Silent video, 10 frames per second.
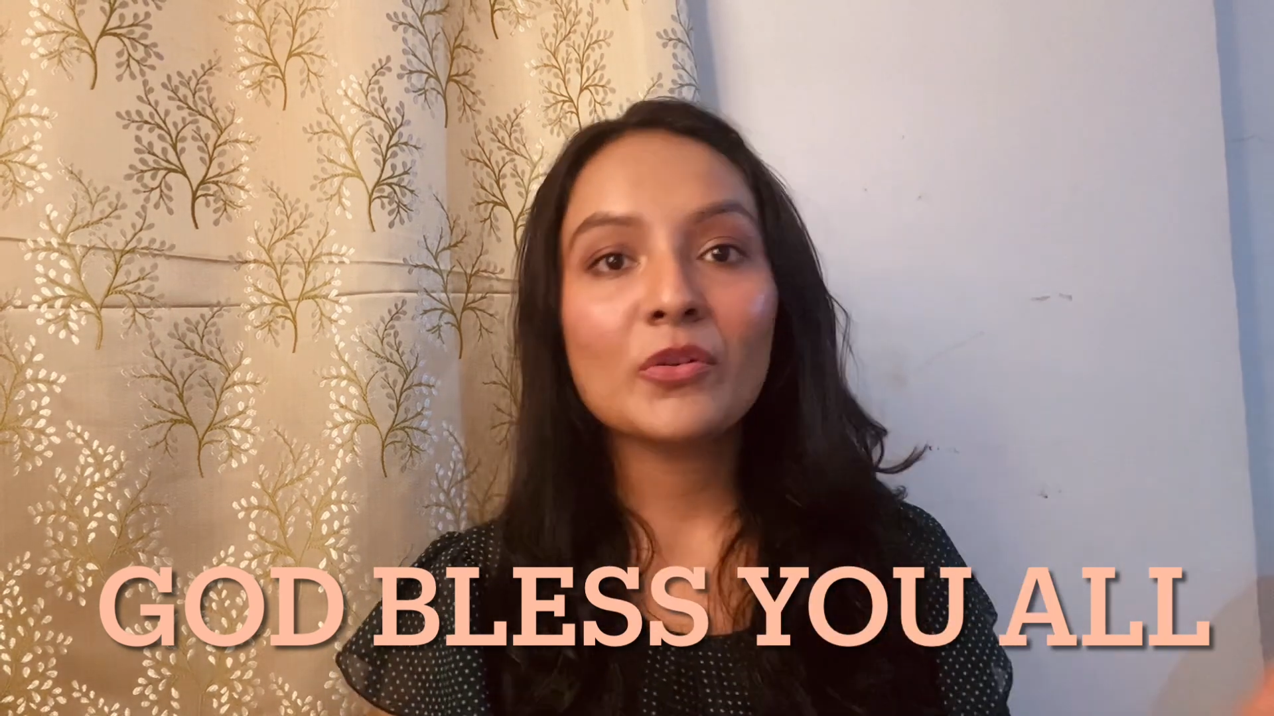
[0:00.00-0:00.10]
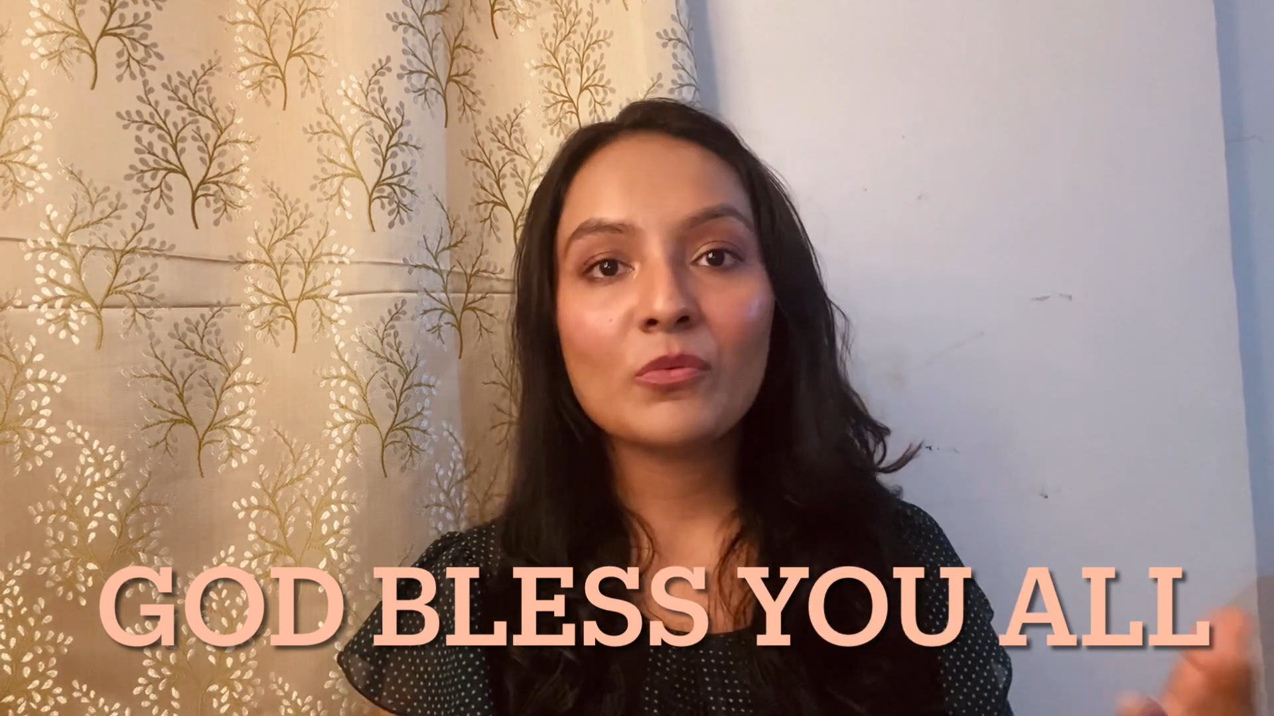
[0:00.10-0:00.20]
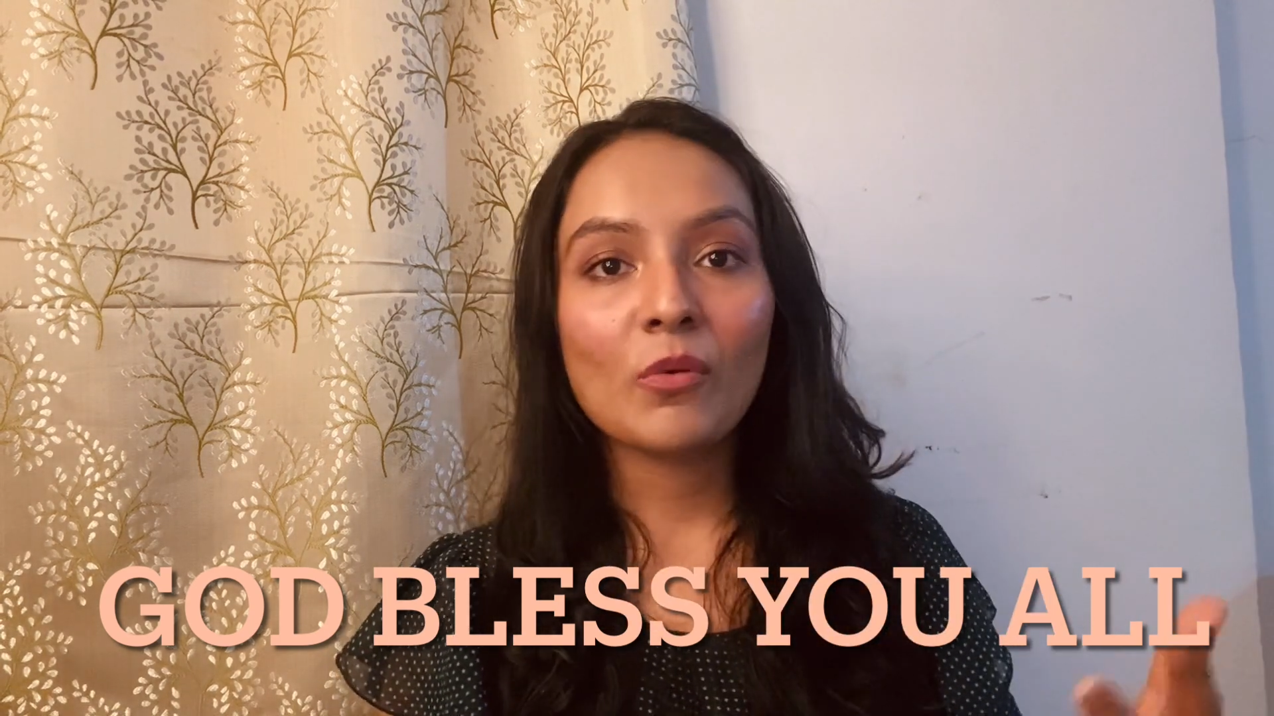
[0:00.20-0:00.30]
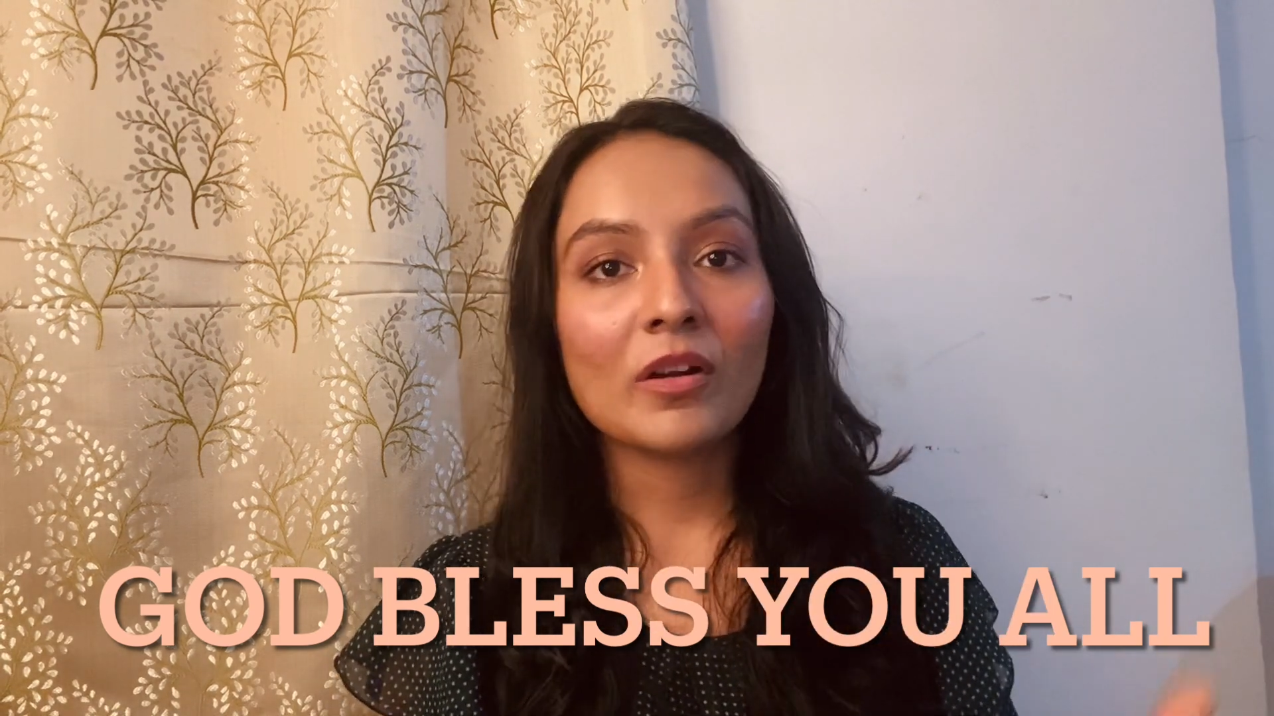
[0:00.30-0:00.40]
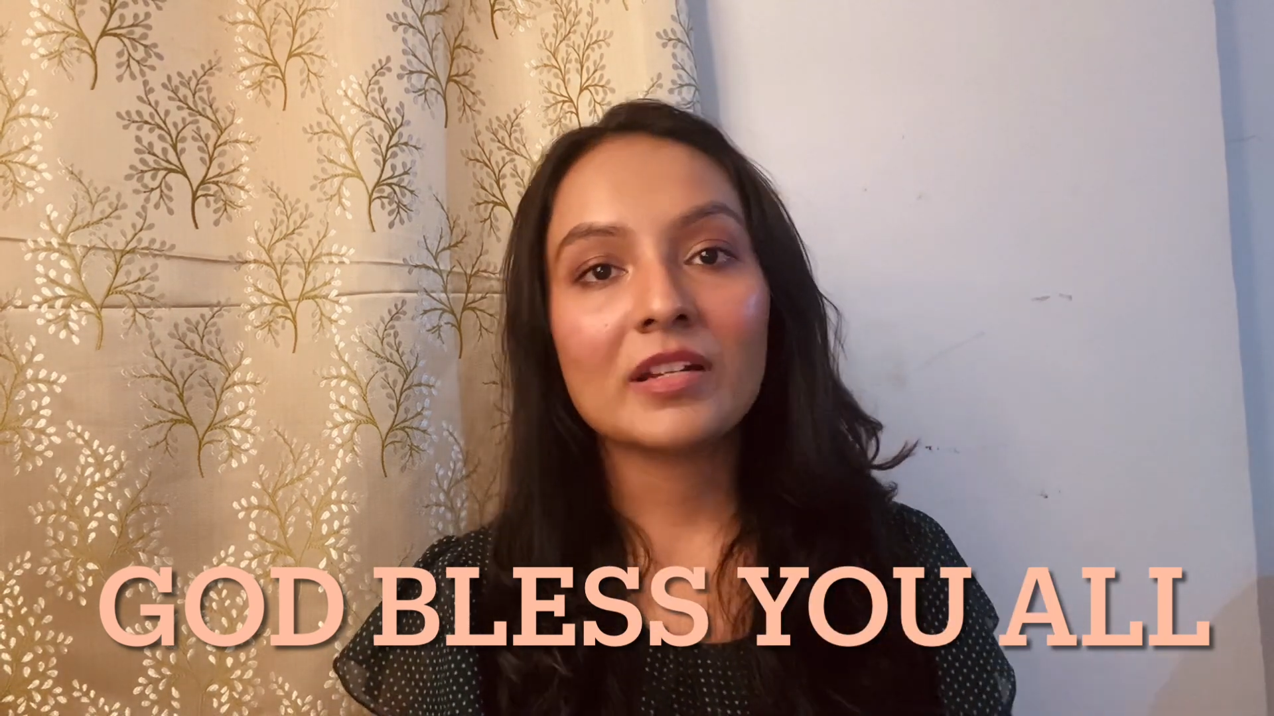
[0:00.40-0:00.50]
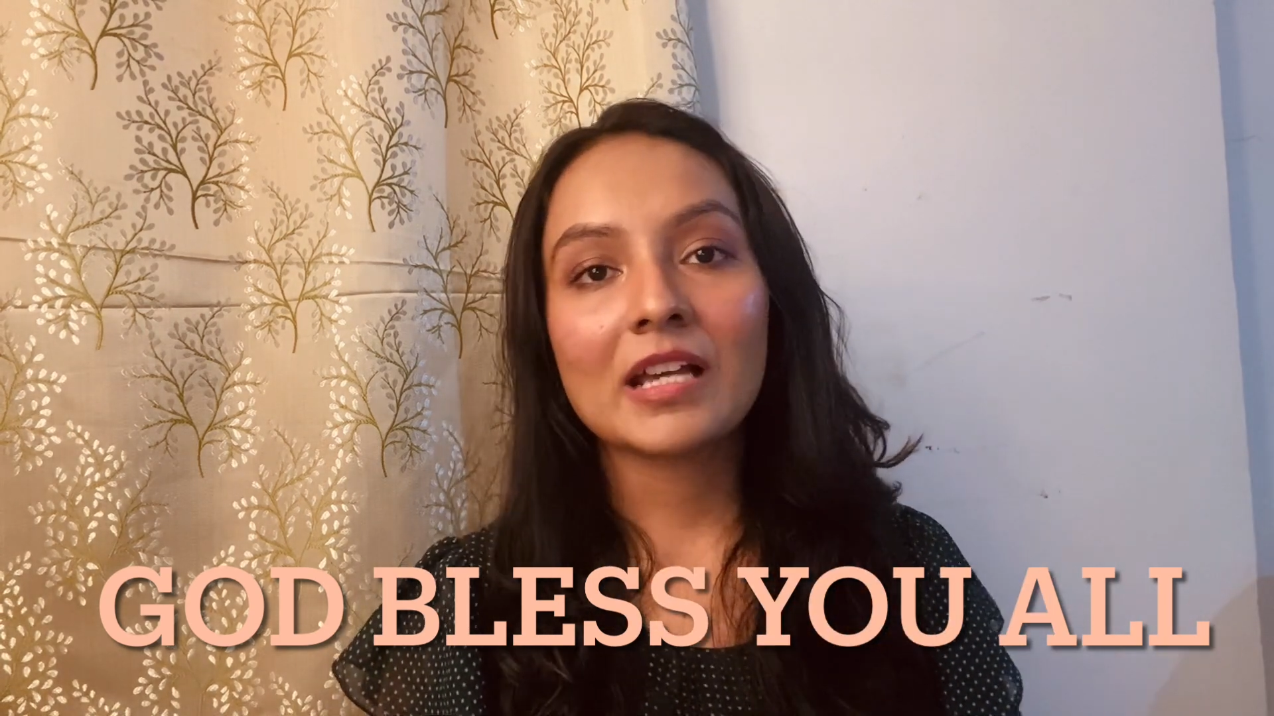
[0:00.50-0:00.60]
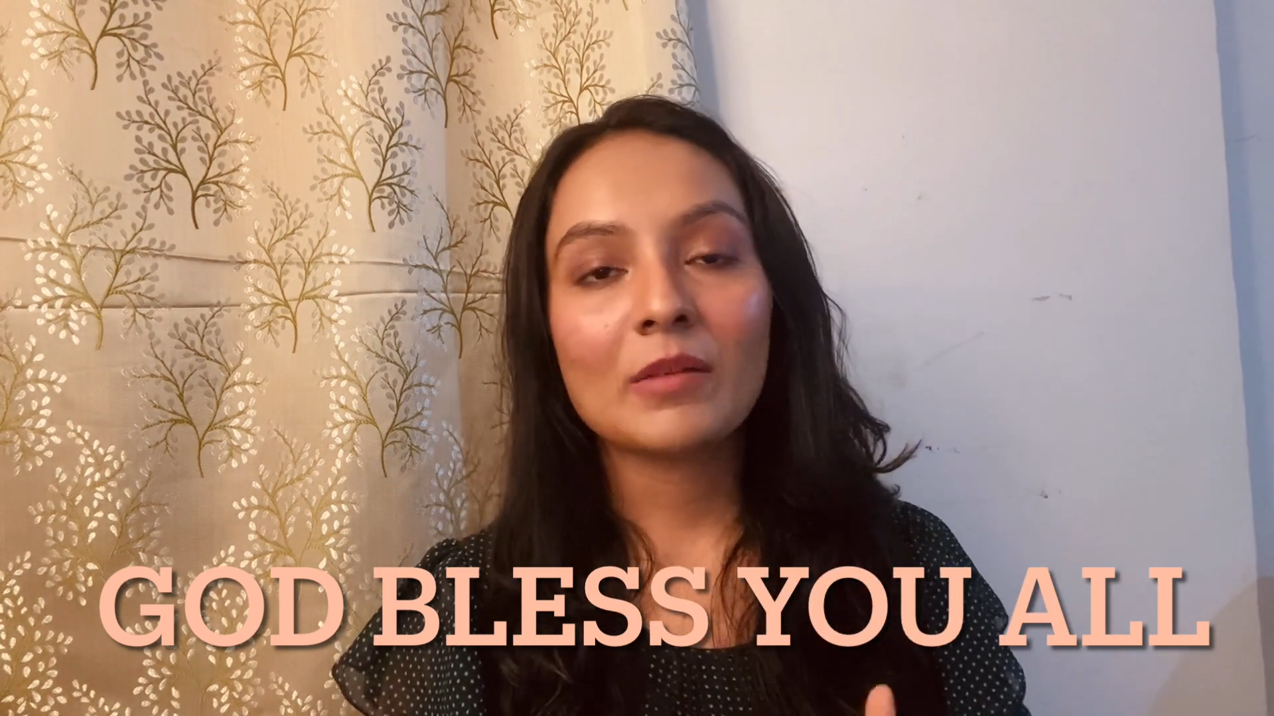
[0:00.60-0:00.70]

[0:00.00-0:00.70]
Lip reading: you want.